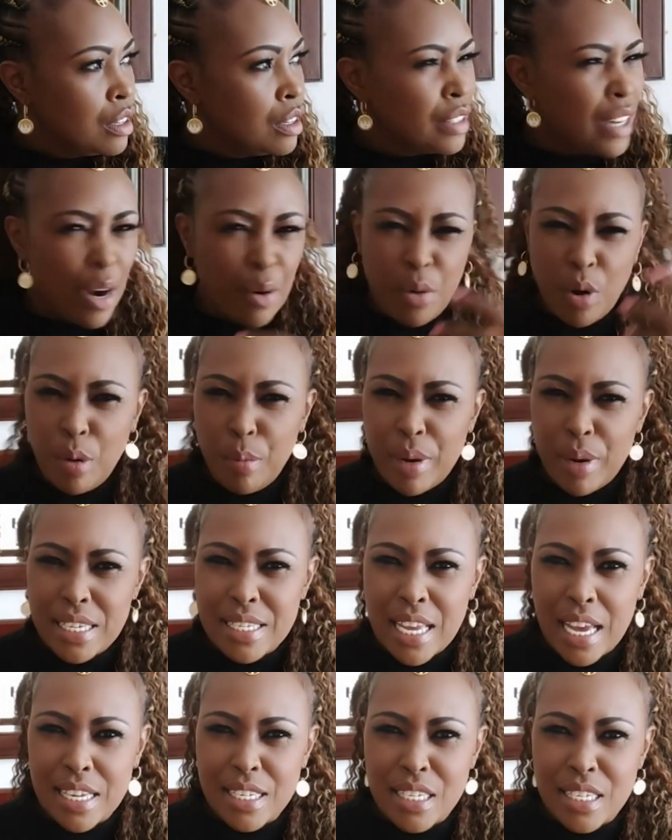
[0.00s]
Nairobi
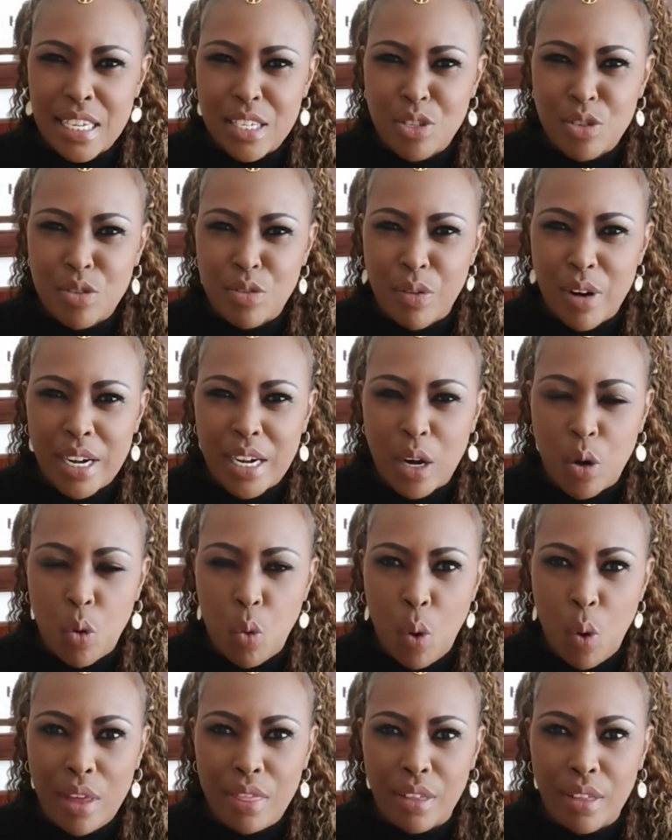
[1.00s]
has had schizophrenic
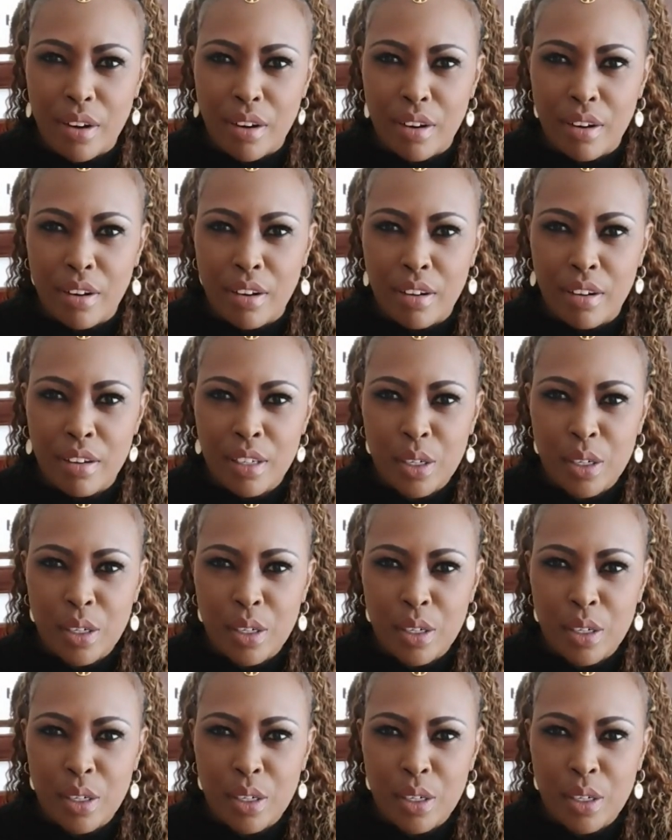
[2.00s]
weather.